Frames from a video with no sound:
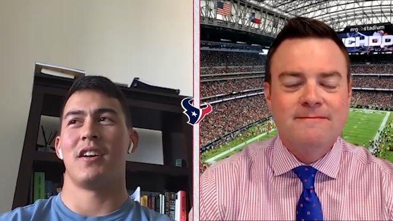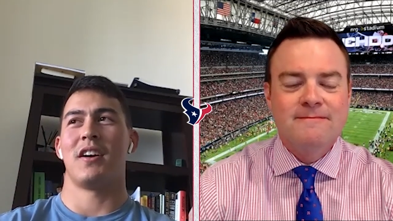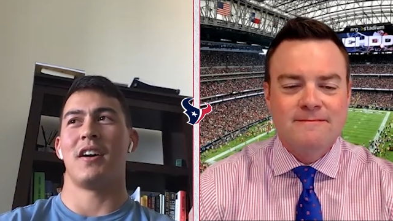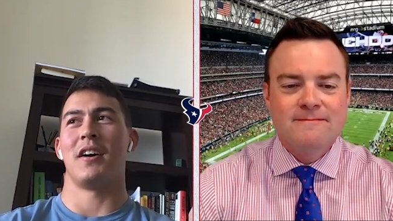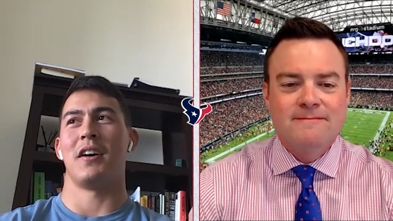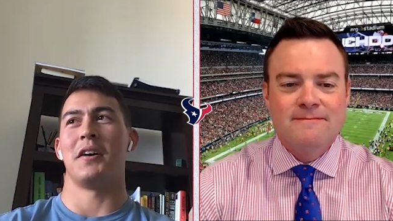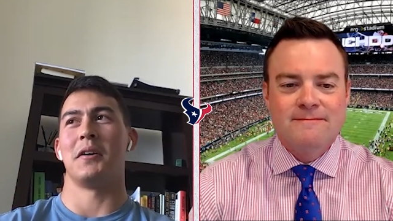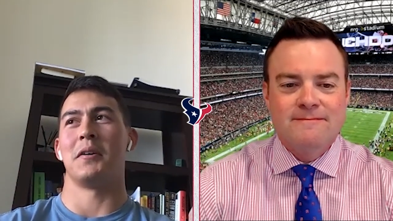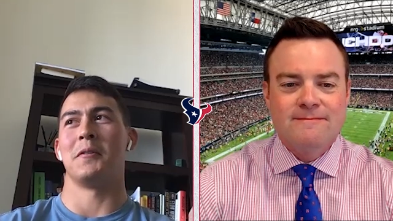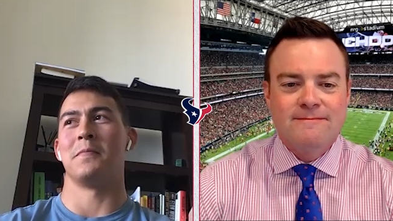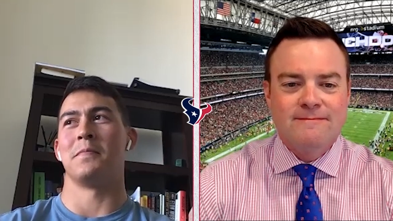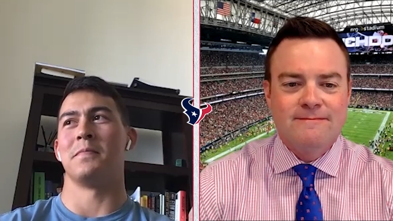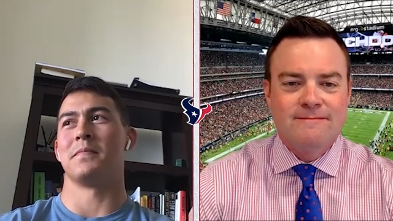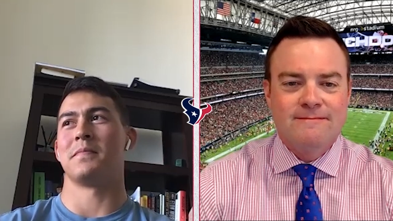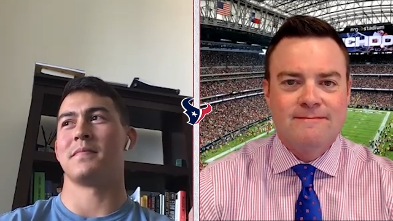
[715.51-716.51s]

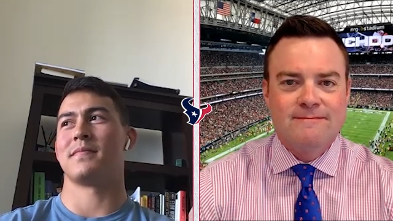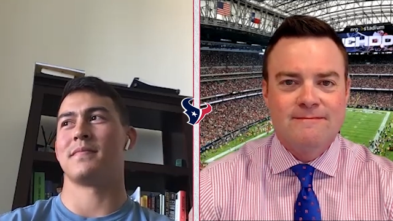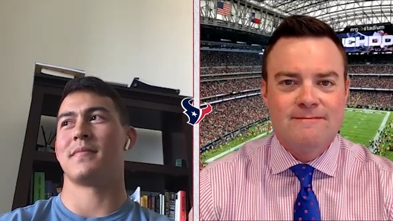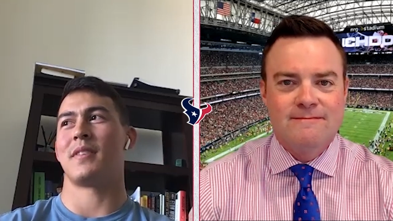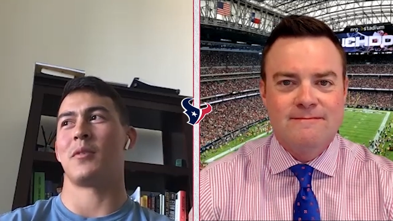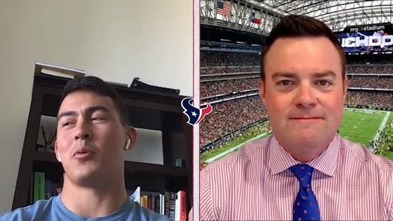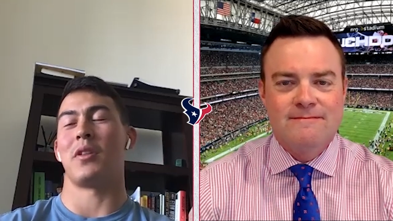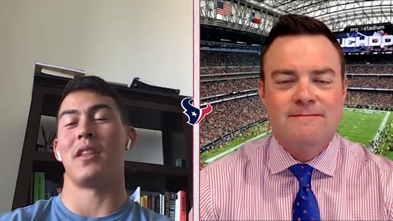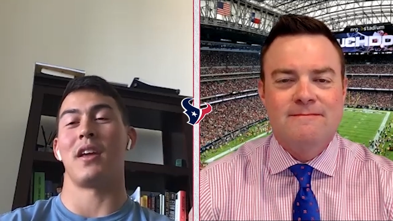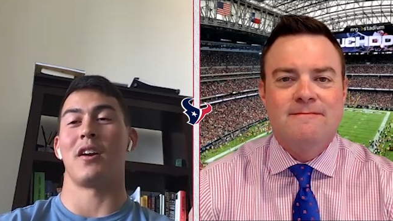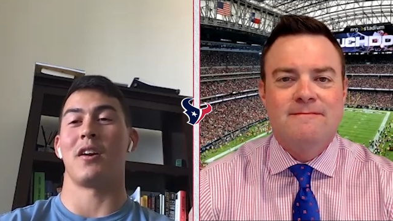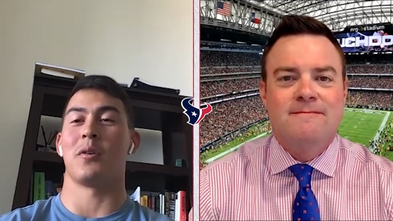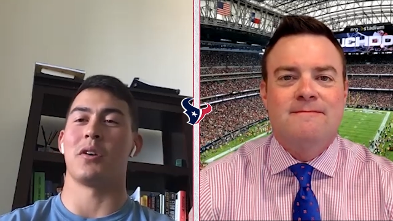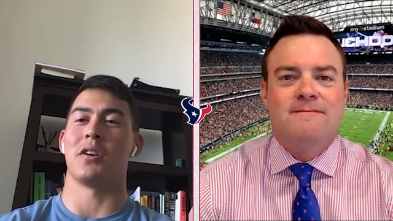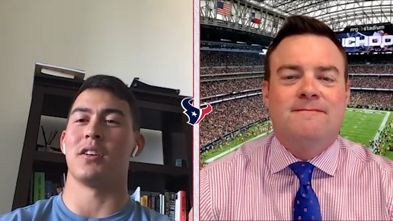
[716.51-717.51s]
Speaker 1: when
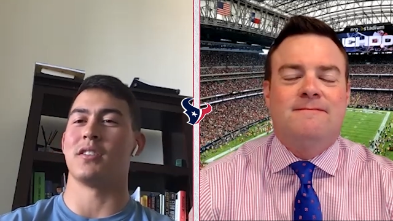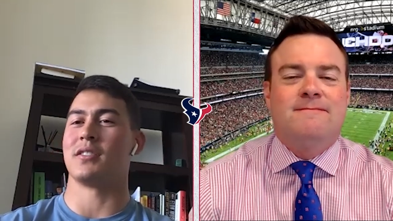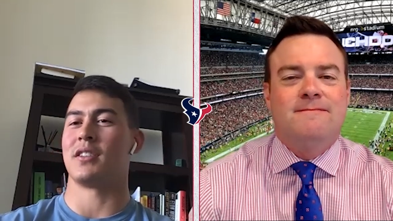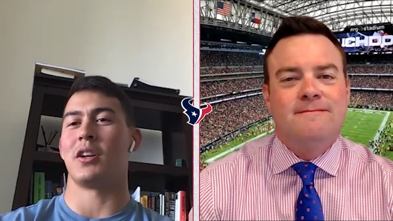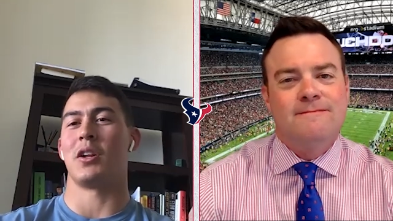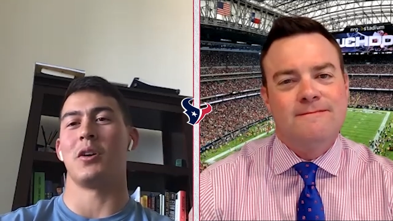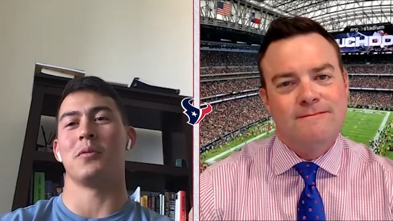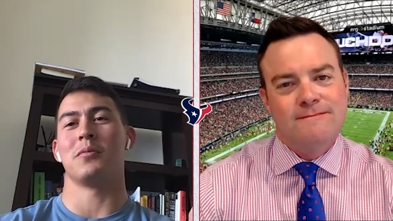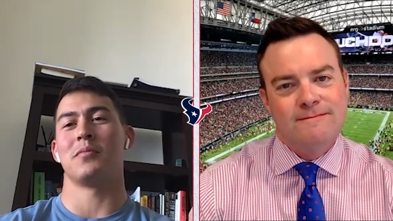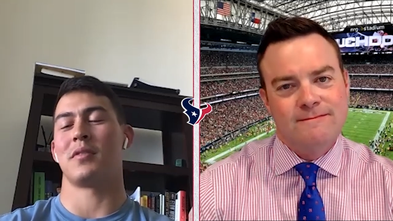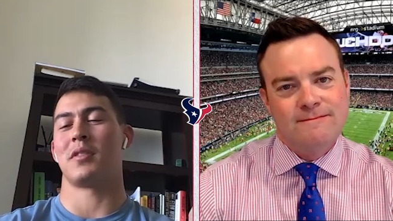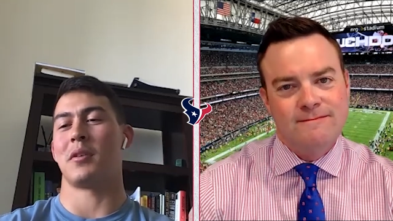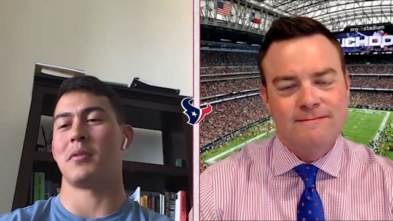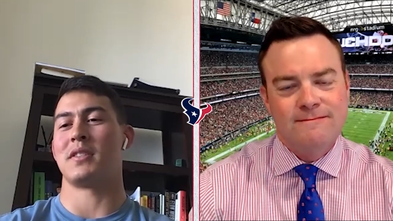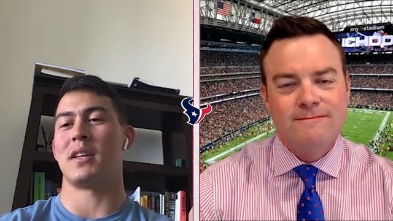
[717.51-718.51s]
they were, you know,
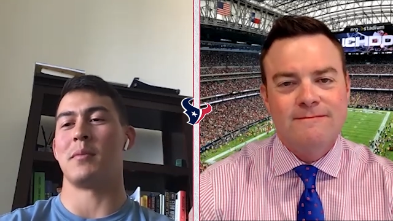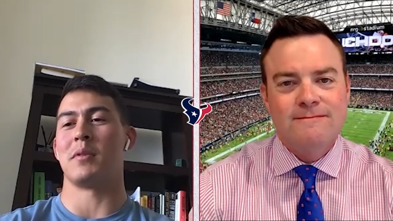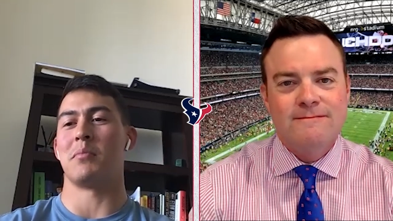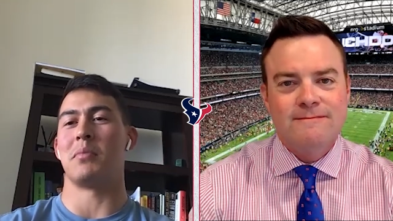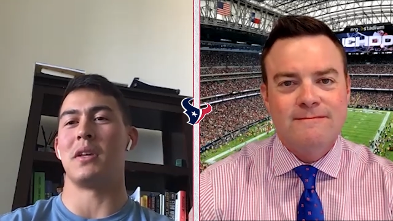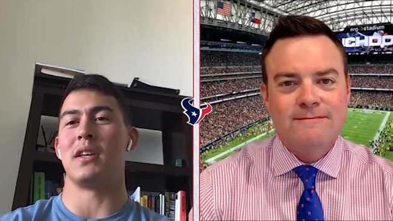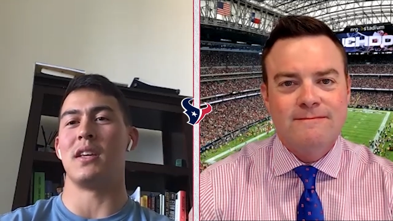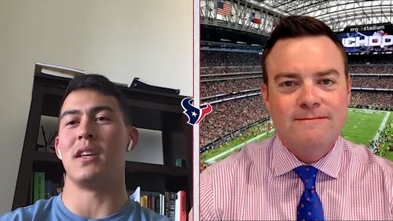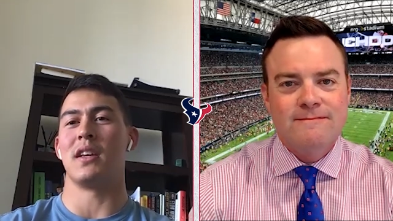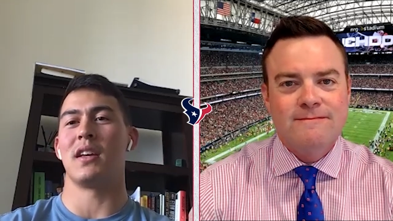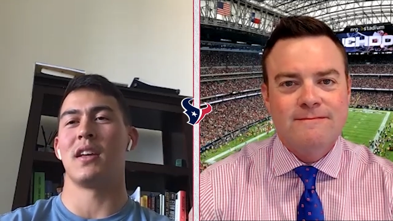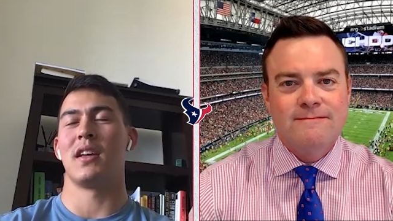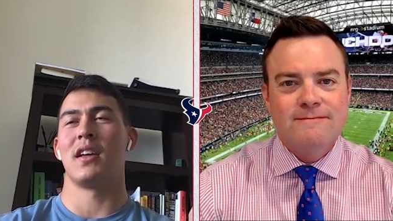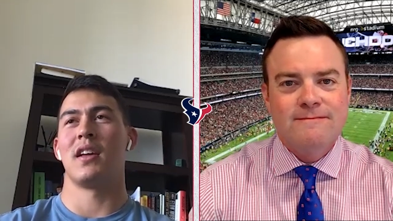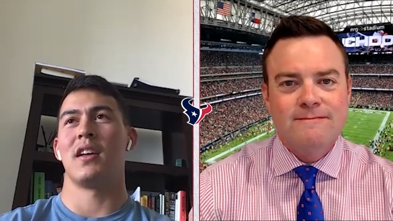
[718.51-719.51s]
the team to beat.
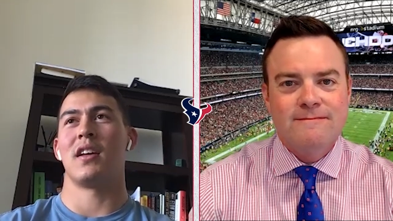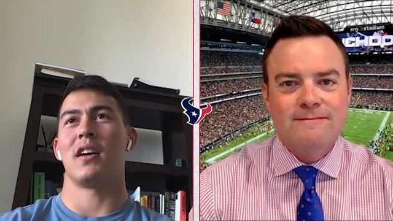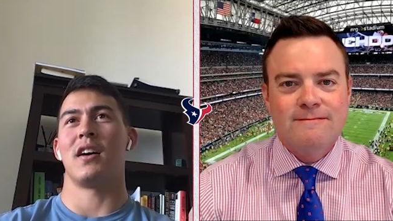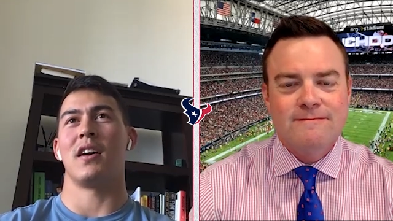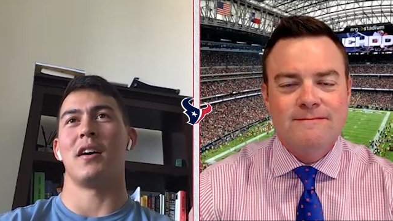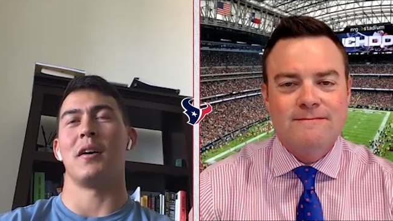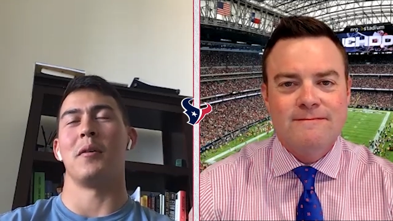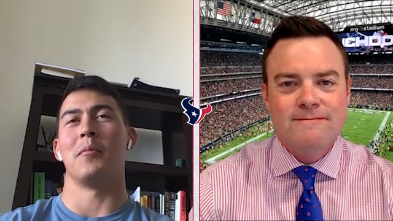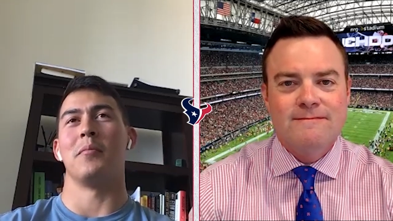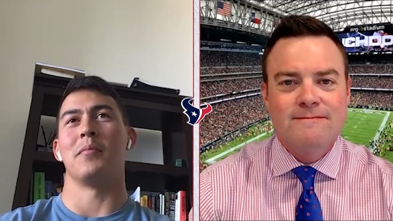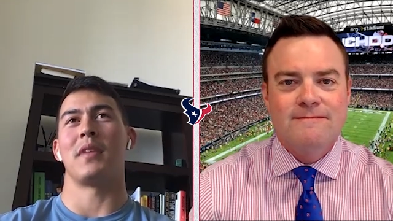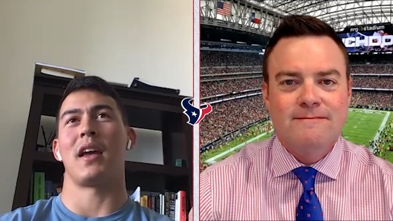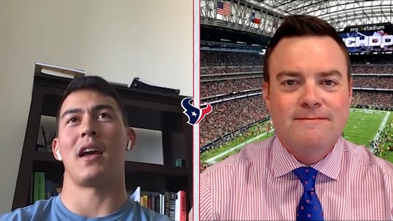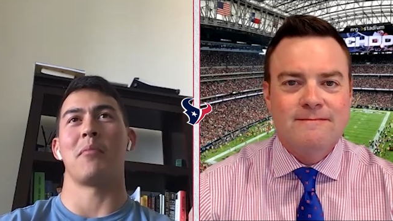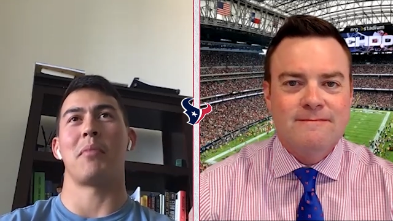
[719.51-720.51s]

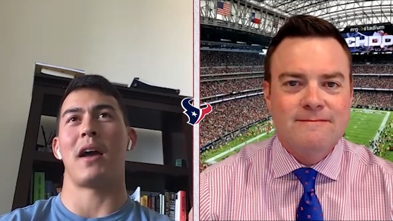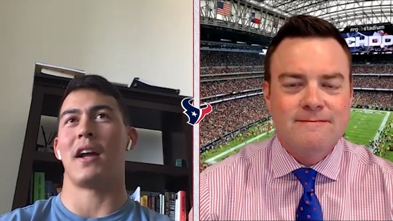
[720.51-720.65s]
They had